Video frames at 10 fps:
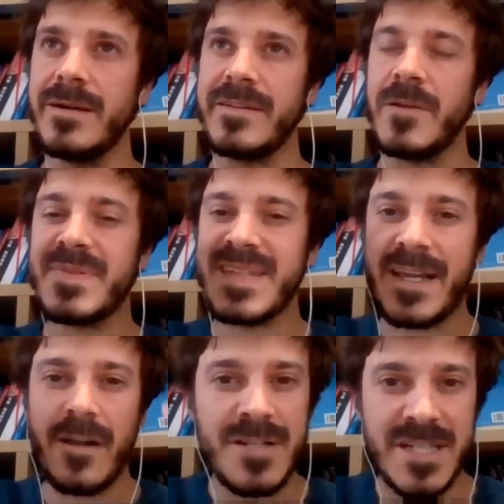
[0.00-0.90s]

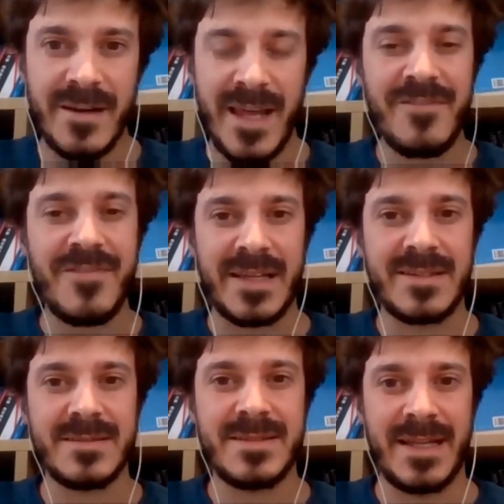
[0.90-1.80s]
psychological
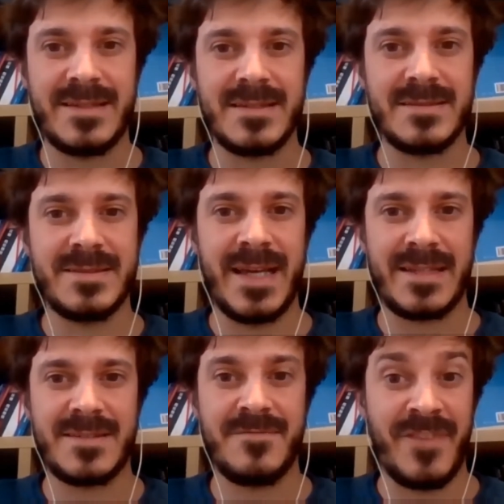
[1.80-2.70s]
effect
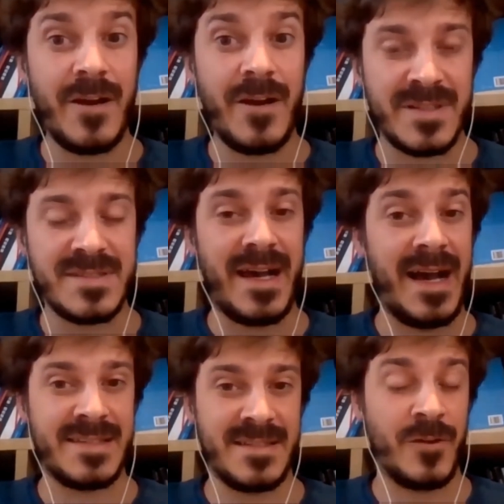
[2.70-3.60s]
that virus
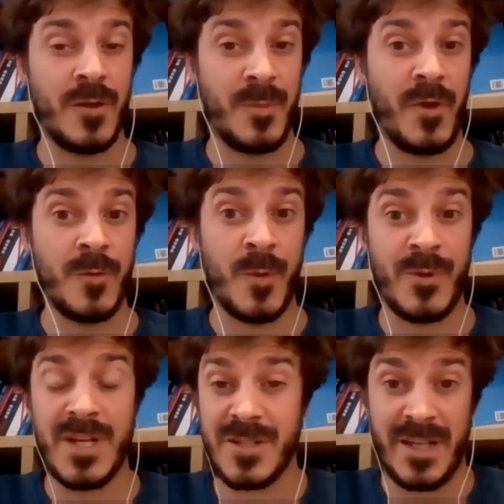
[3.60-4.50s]
has on the
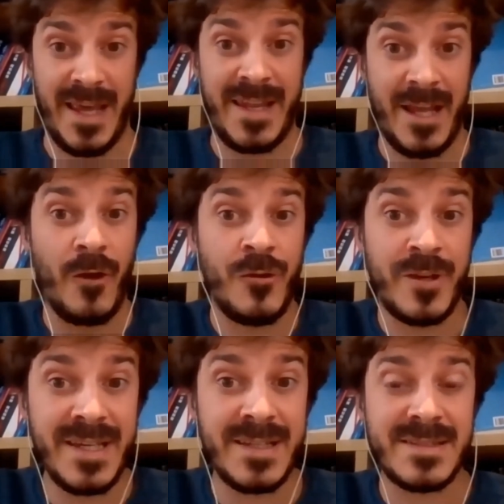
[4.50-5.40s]
population and on your
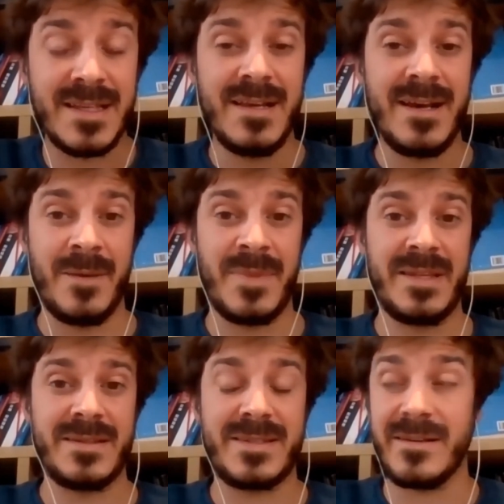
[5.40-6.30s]
kids. I
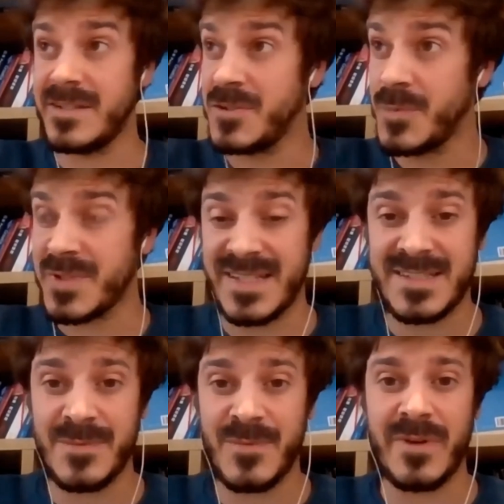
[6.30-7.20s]
mean, they are super
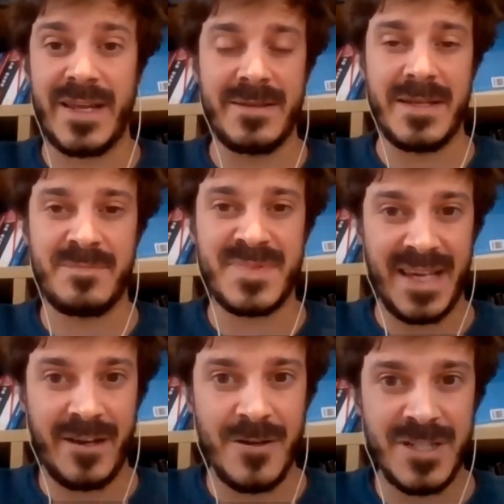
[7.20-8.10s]
sensible, and
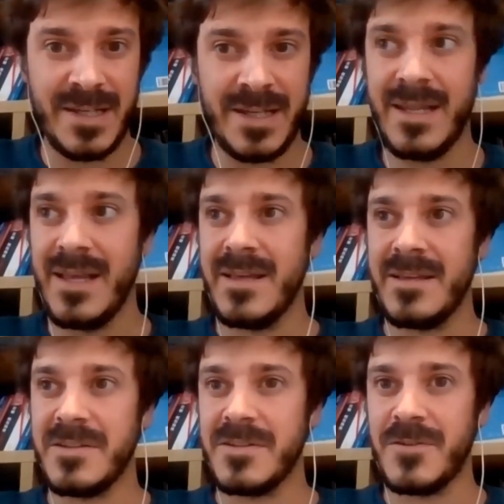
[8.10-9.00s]
psychologically,
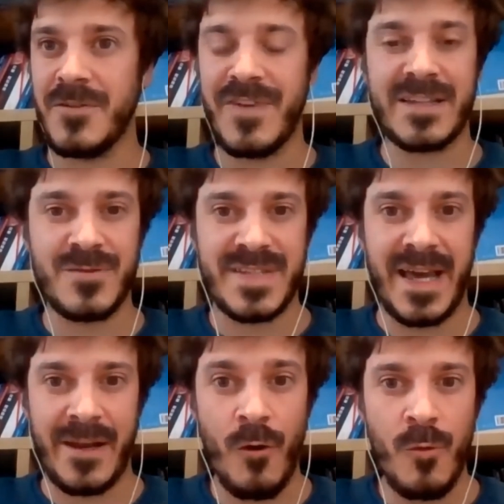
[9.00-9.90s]
the fact to stay
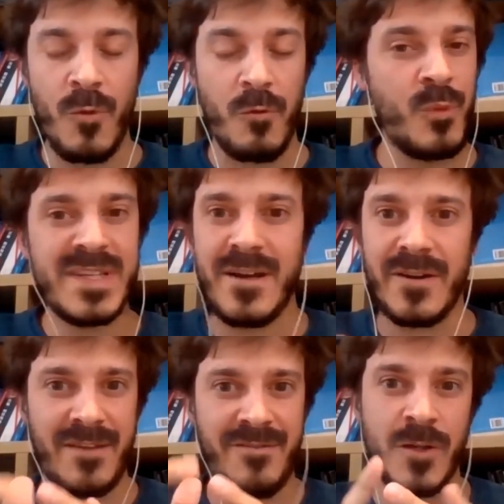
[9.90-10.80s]
at home without
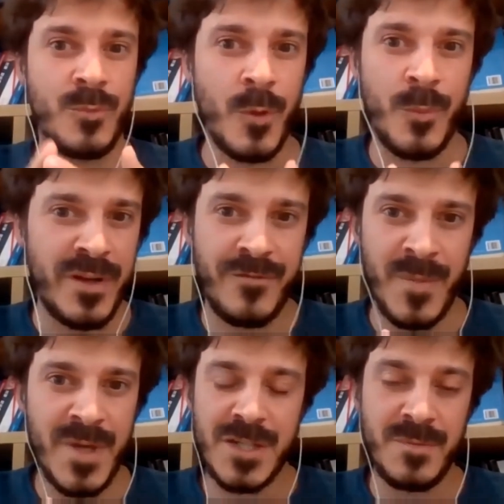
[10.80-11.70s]
having the proper
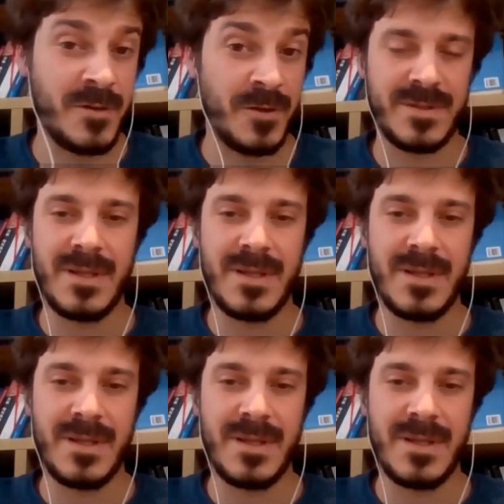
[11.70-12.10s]
information, because